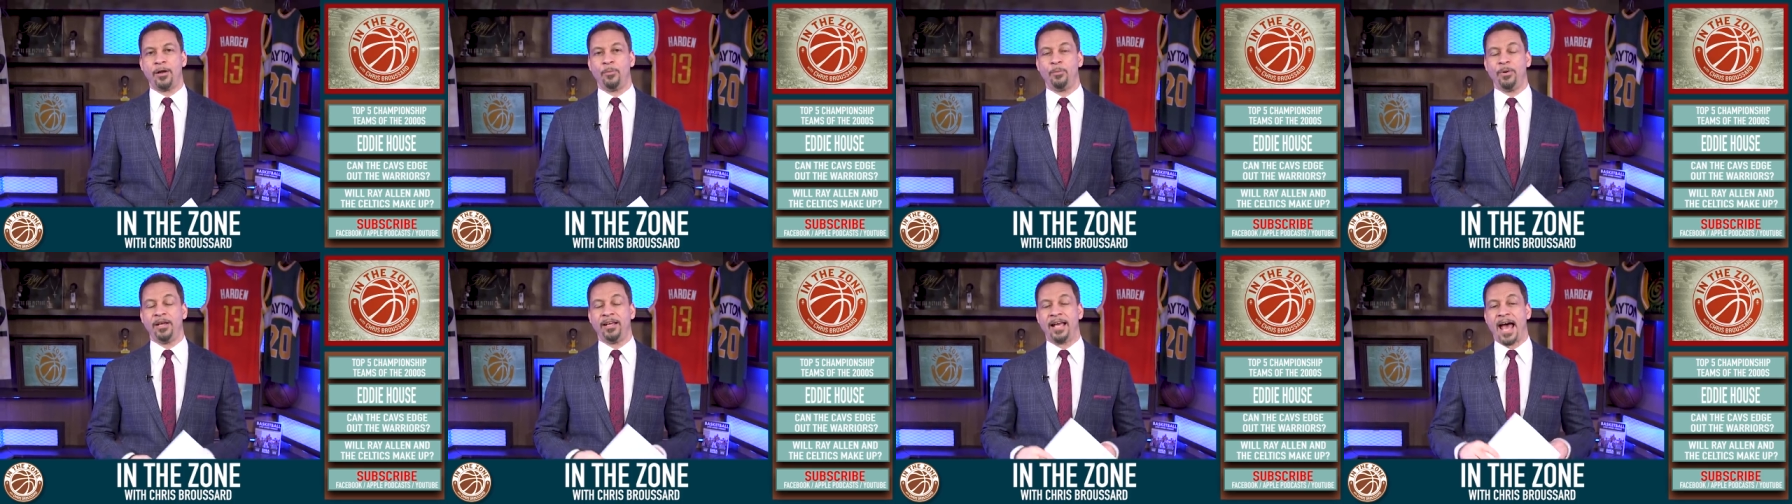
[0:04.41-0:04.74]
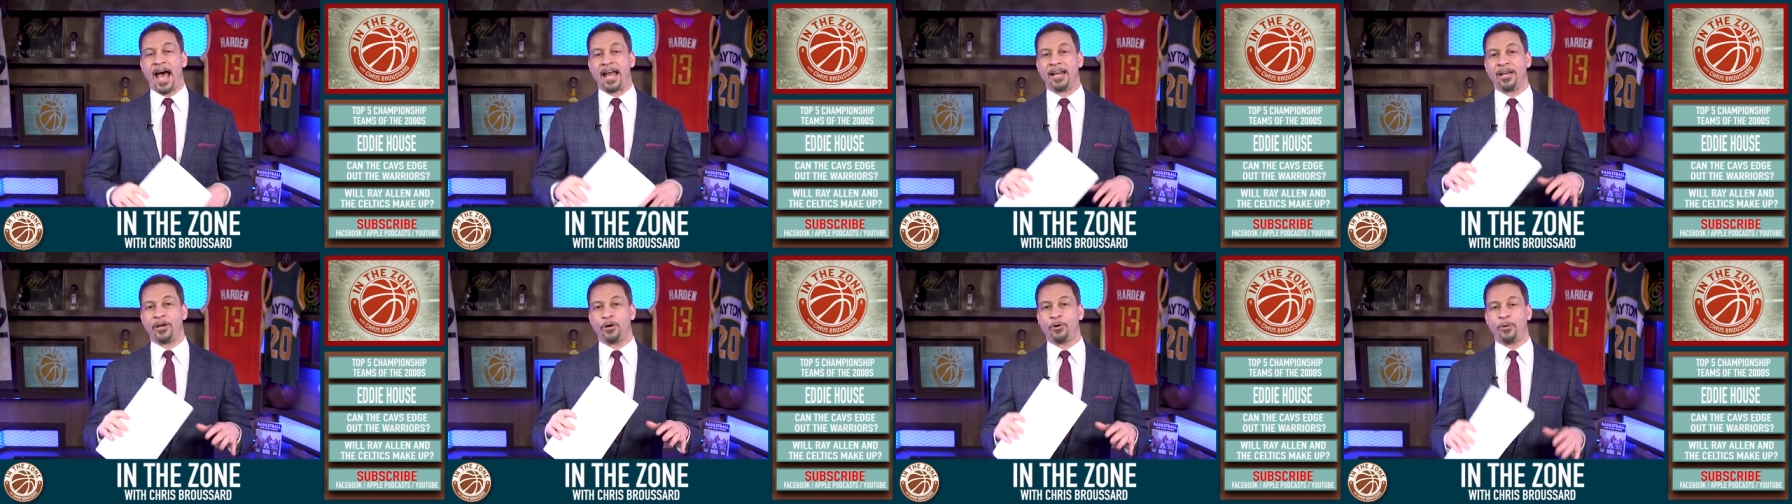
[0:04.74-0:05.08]
and we
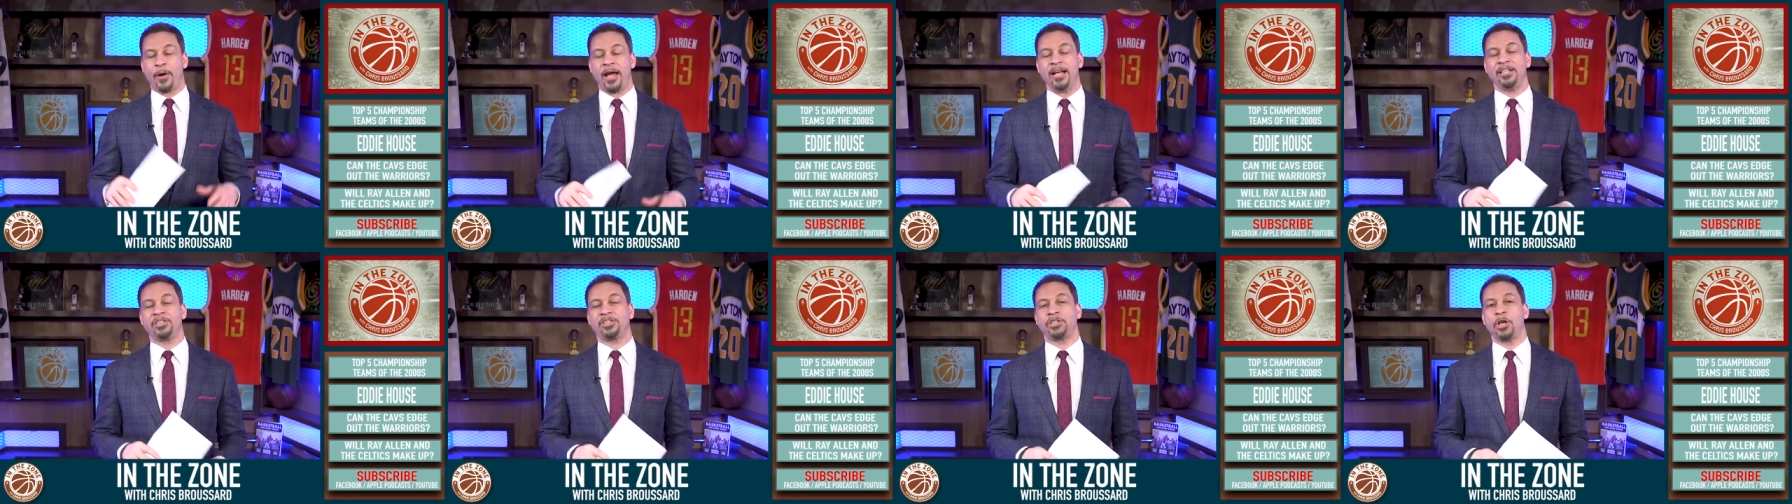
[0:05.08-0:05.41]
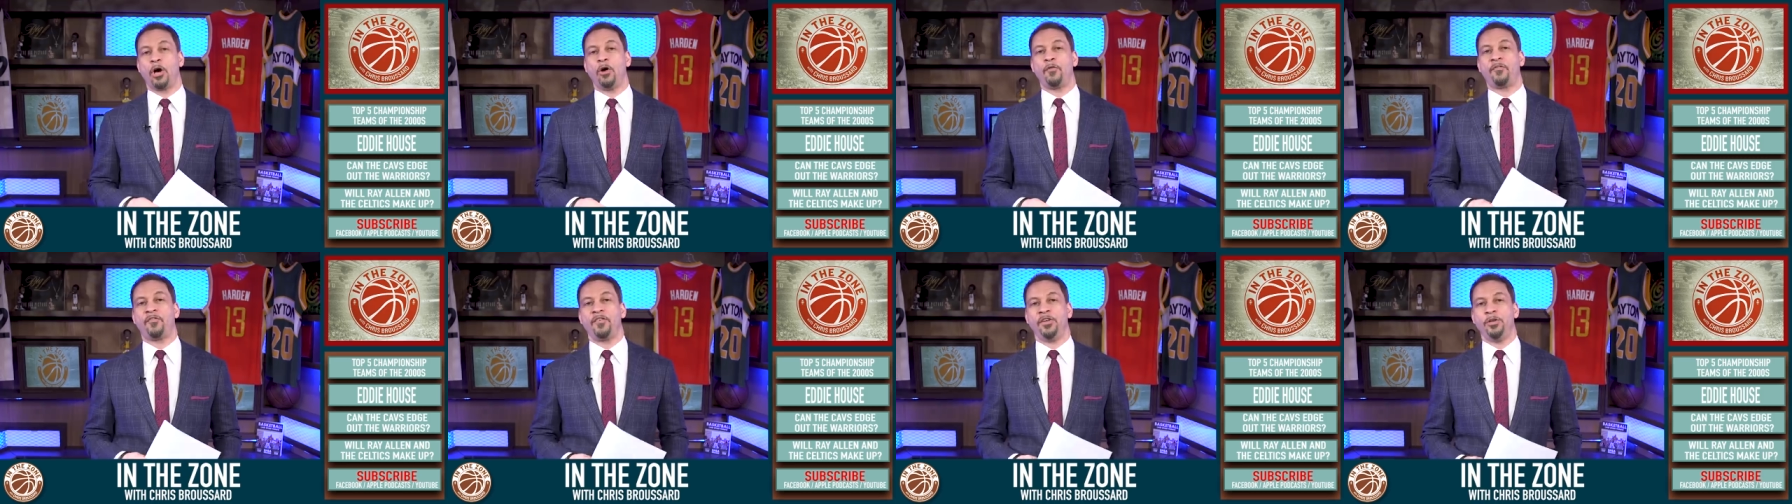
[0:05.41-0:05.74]
got a great
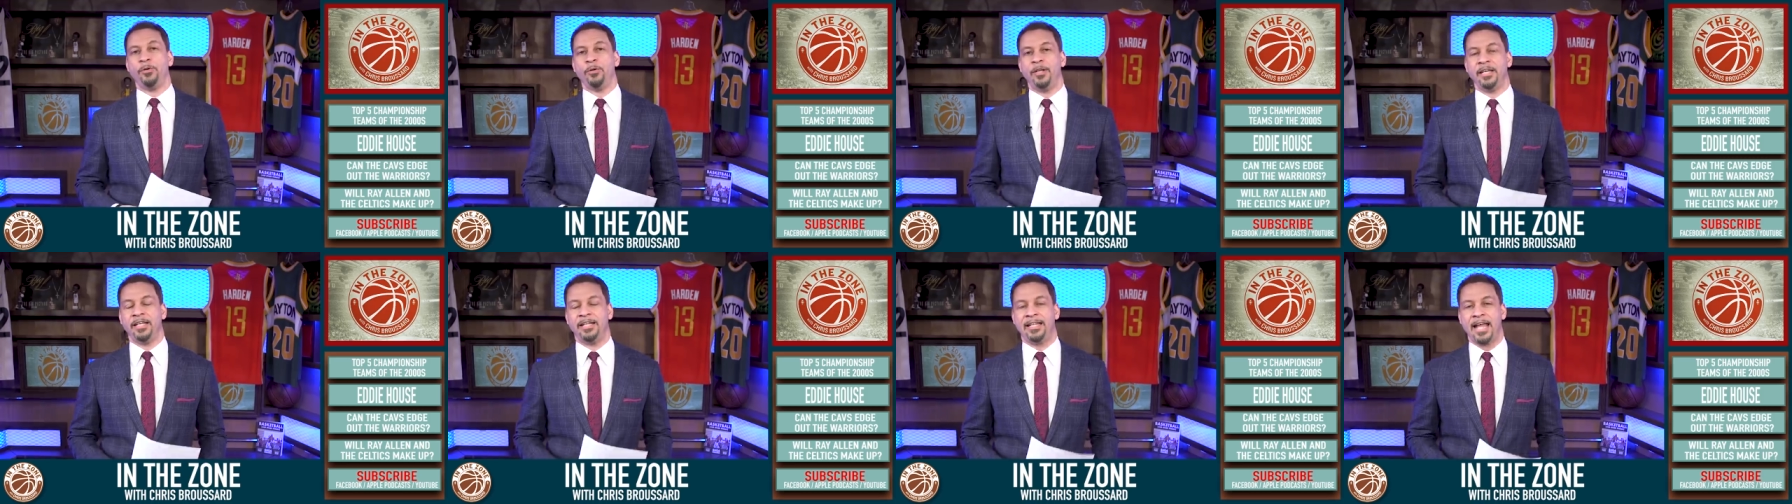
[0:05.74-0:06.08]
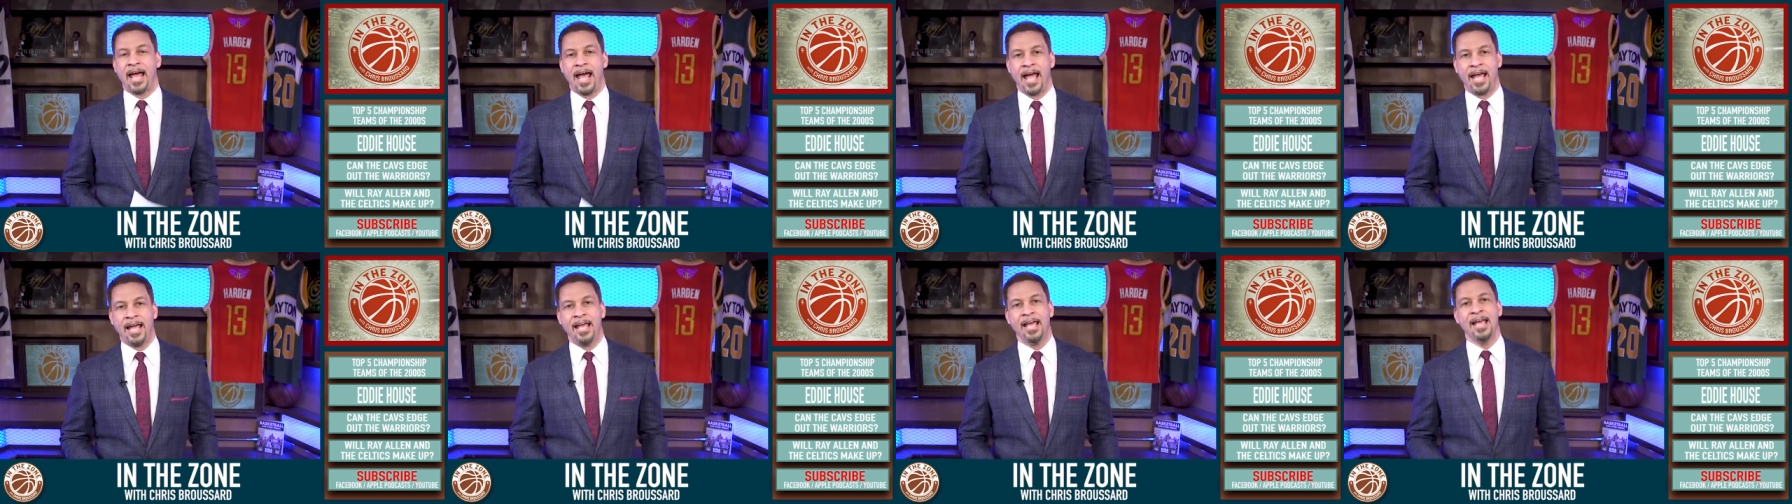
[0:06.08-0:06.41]
show for you
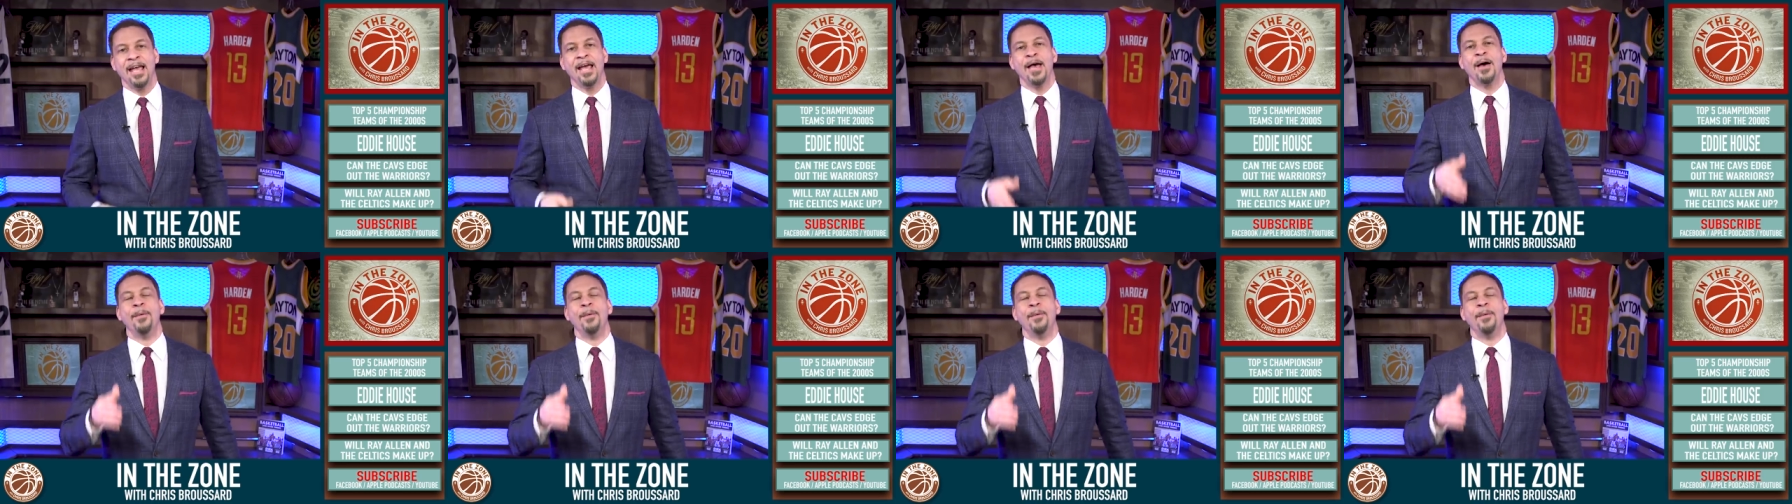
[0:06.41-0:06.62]
today.